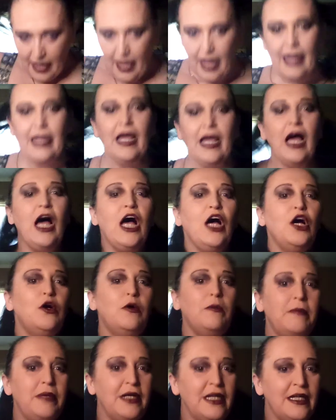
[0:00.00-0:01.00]
I
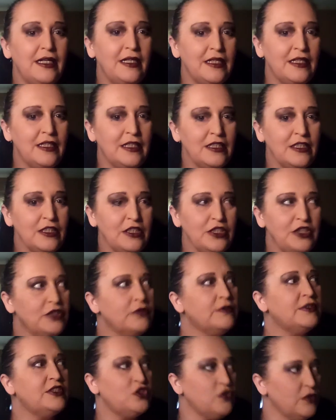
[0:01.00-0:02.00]
hope
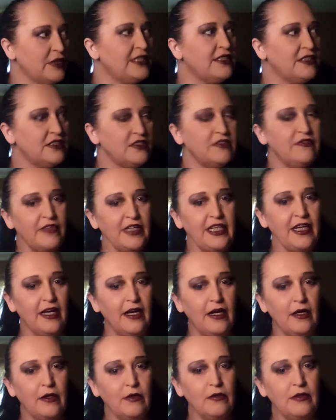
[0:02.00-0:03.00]
you enjoyed this video.